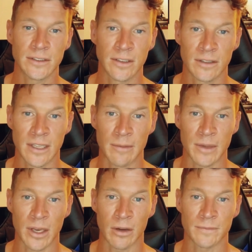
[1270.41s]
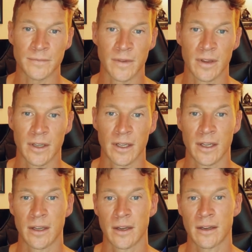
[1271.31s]
You all let me know
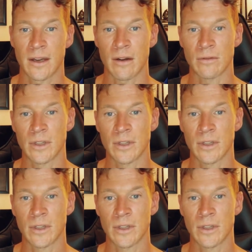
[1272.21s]
how